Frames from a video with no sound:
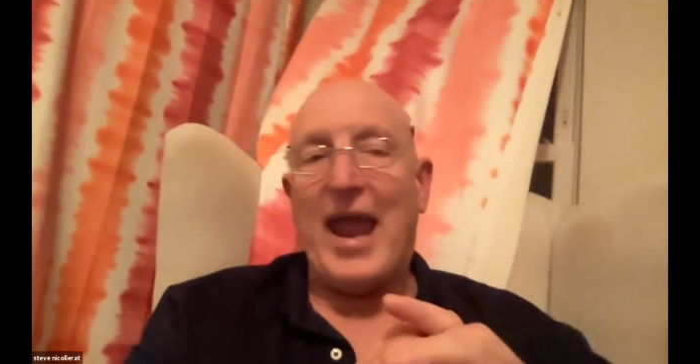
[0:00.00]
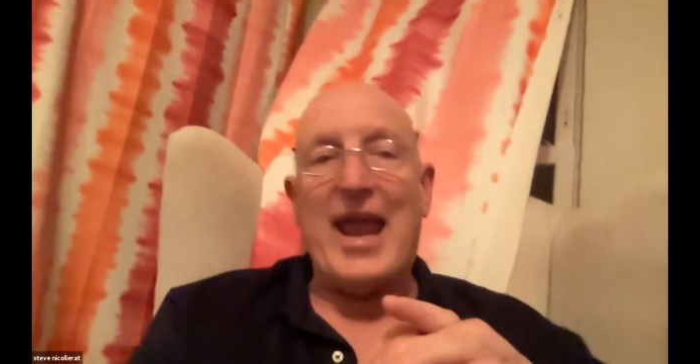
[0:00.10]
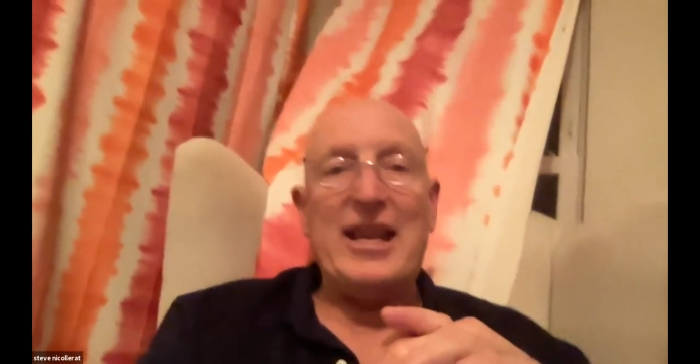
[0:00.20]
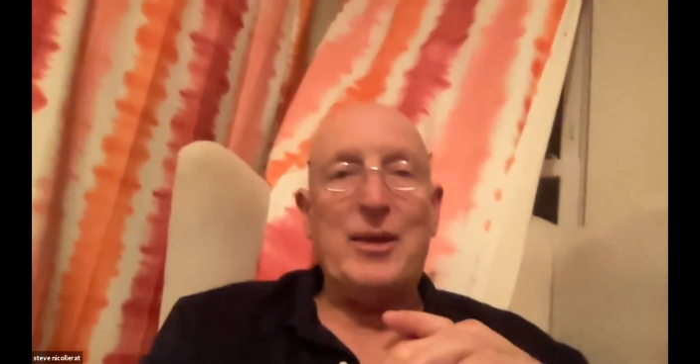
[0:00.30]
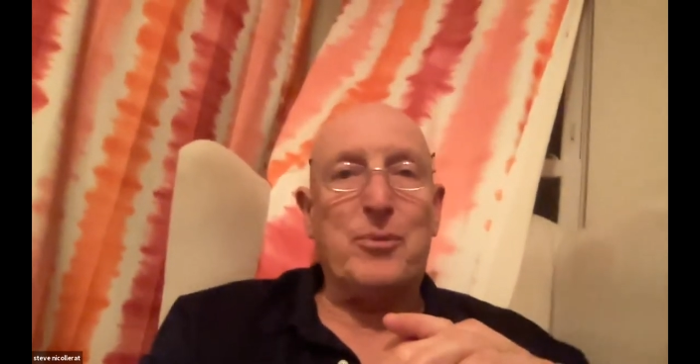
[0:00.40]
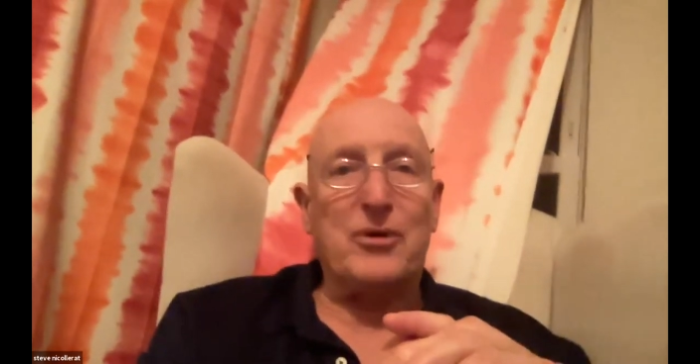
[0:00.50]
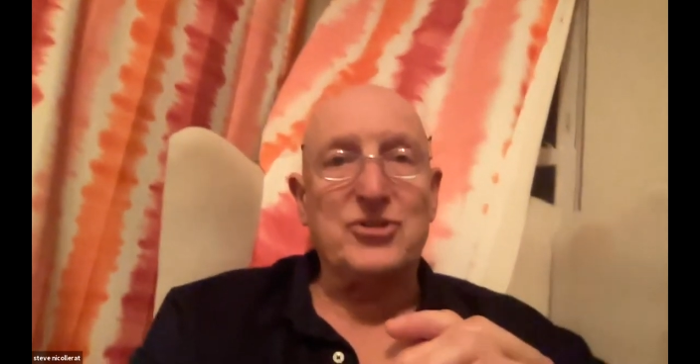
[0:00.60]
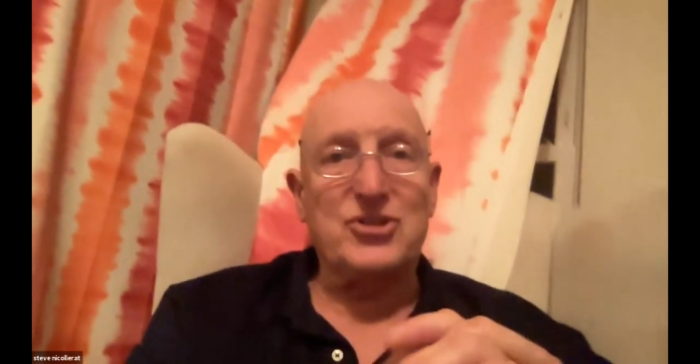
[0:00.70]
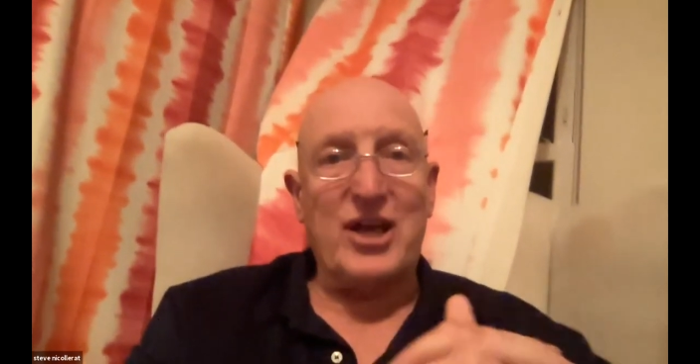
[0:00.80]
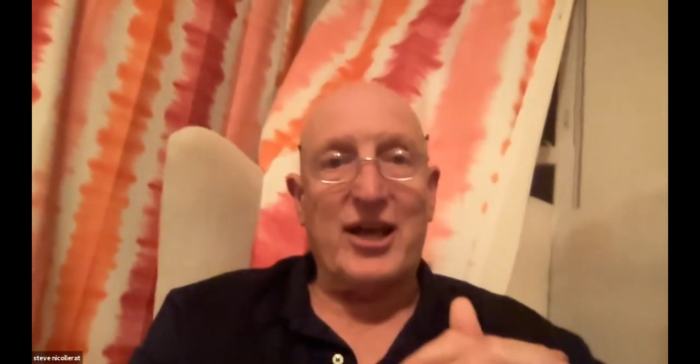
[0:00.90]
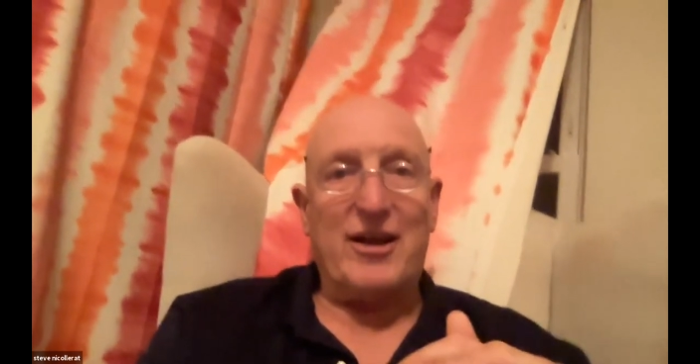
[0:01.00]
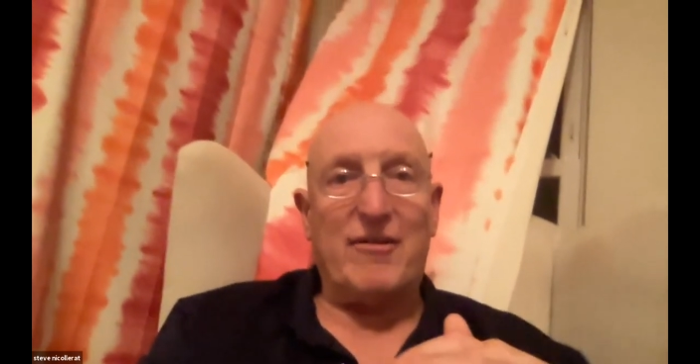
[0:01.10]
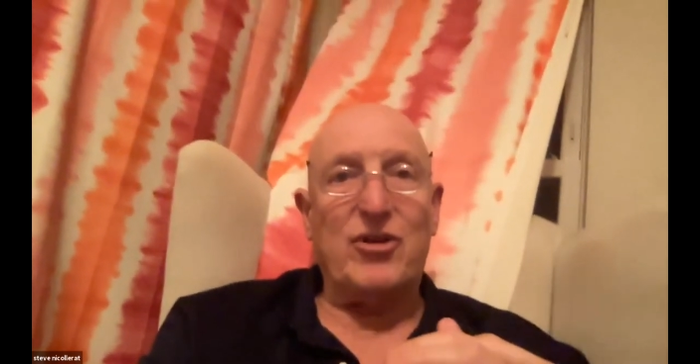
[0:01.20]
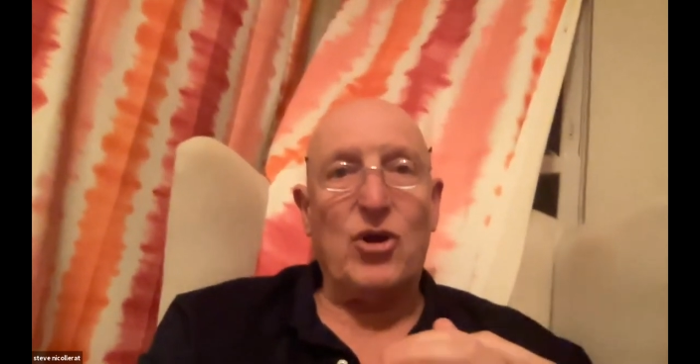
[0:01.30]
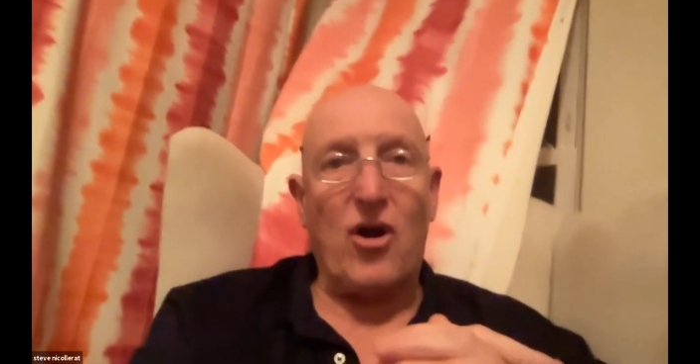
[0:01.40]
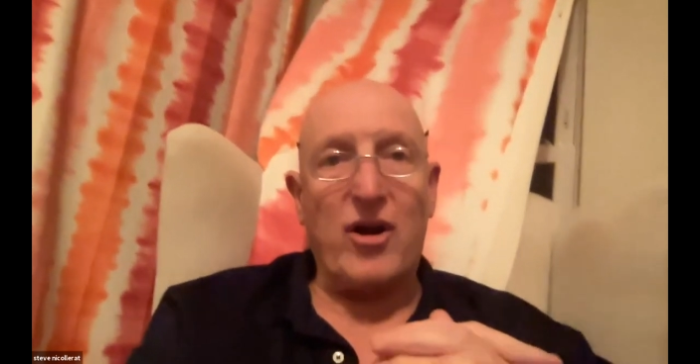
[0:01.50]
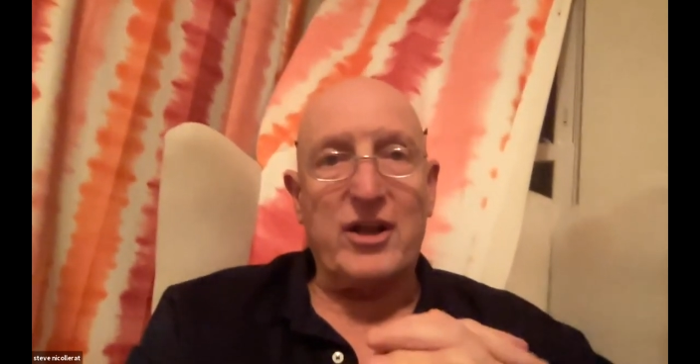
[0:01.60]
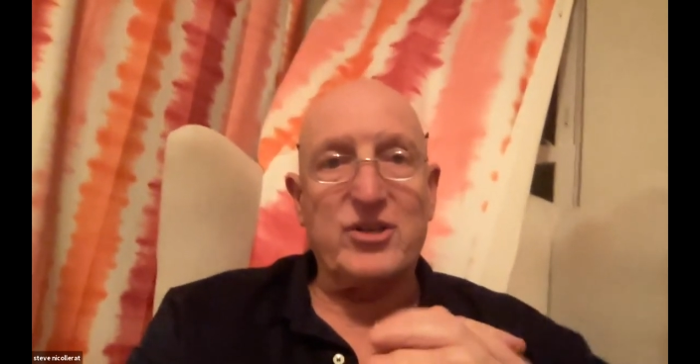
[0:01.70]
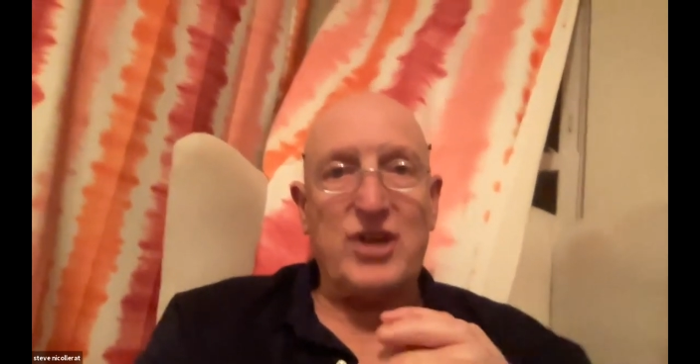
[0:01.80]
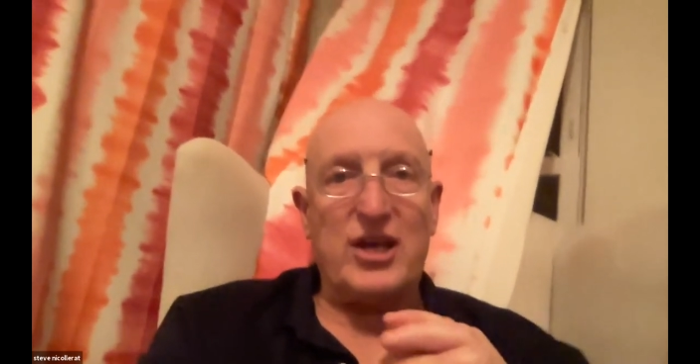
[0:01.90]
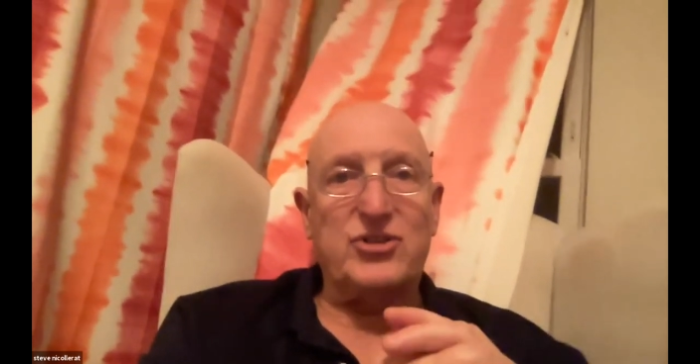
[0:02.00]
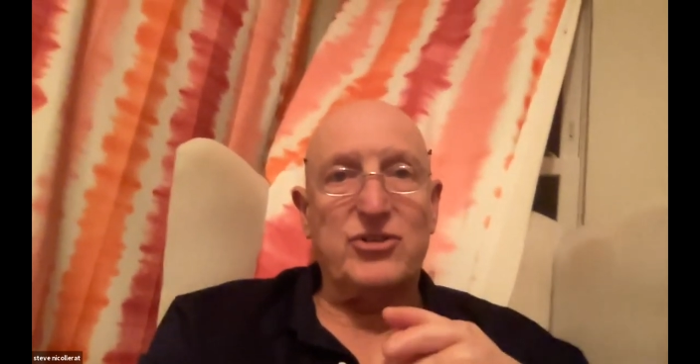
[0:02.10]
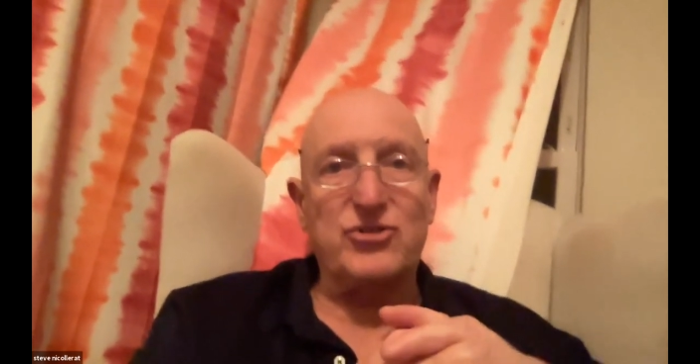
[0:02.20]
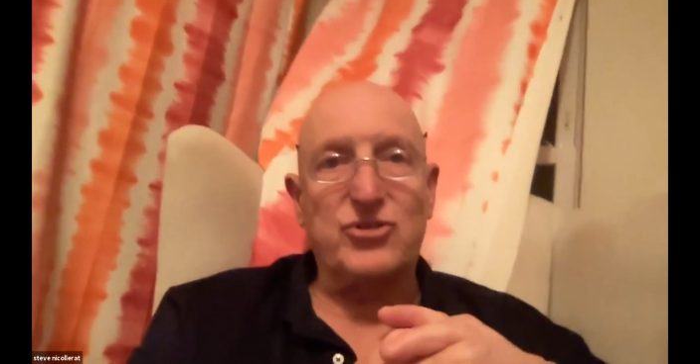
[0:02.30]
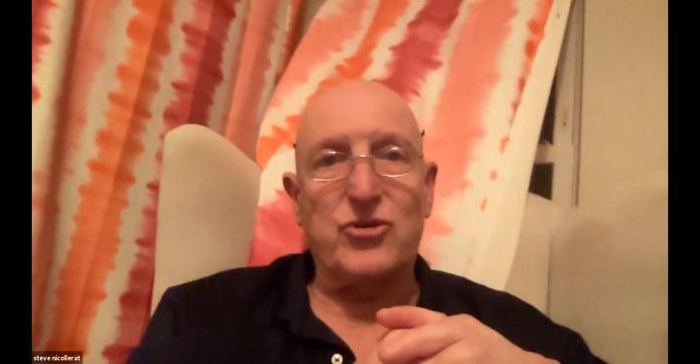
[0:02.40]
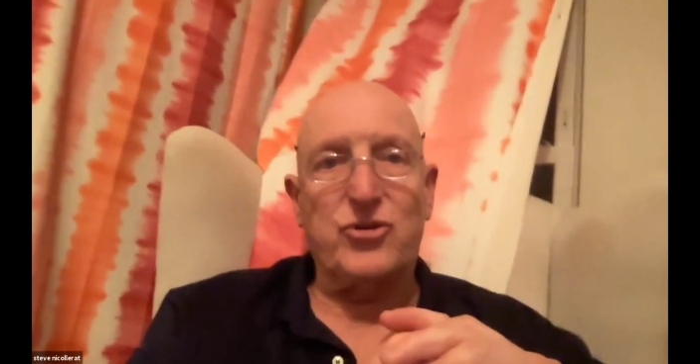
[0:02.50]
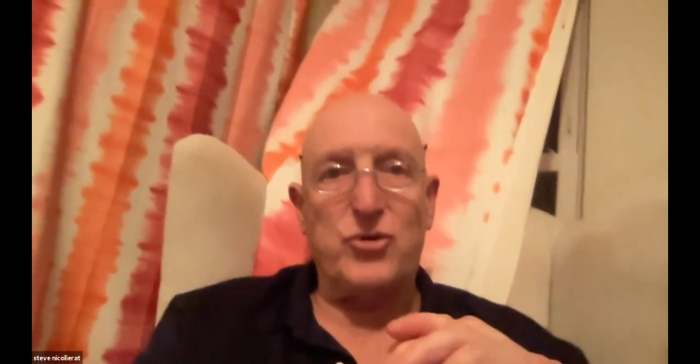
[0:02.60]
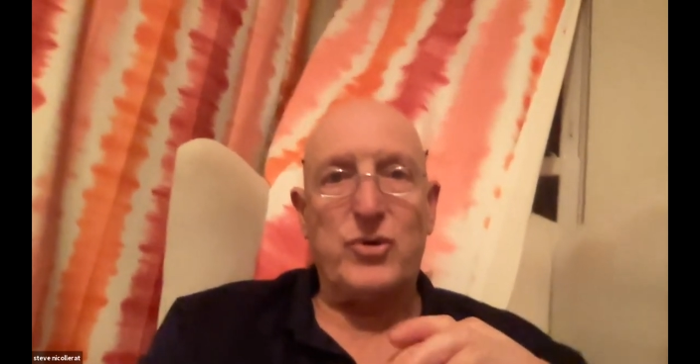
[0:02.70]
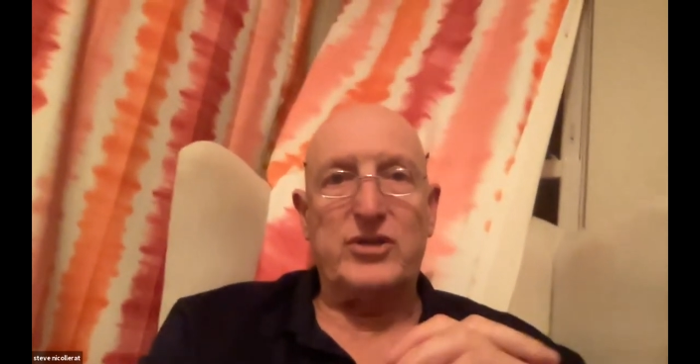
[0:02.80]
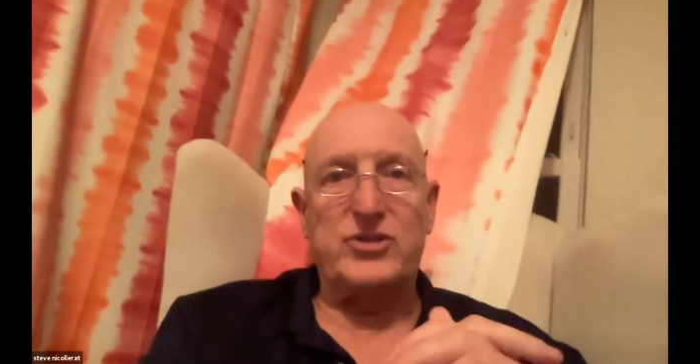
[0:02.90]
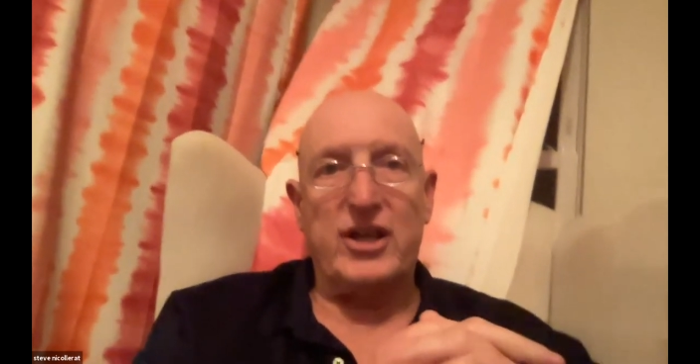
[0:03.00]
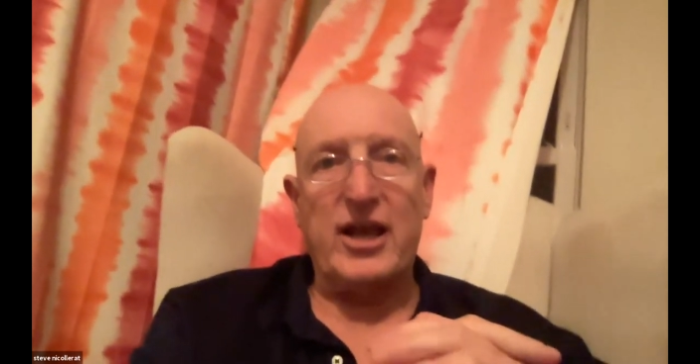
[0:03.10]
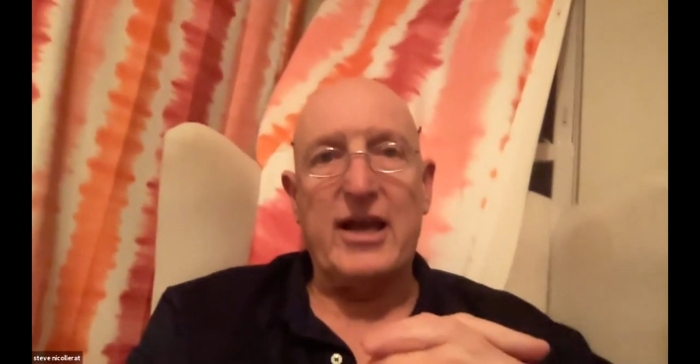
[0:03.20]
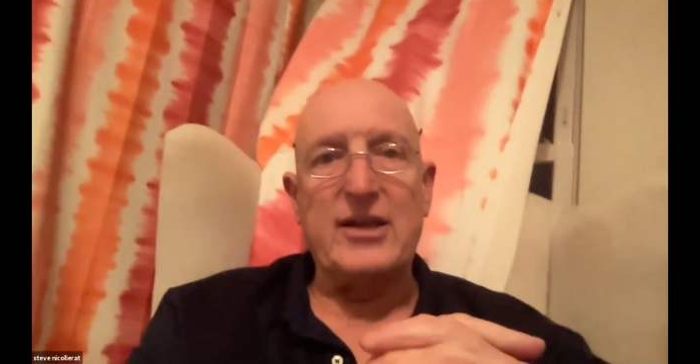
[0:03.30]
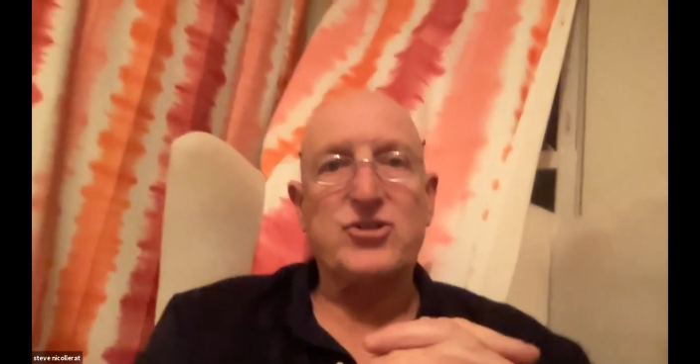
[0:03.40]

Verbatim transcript: 80% of the organizations are doing today.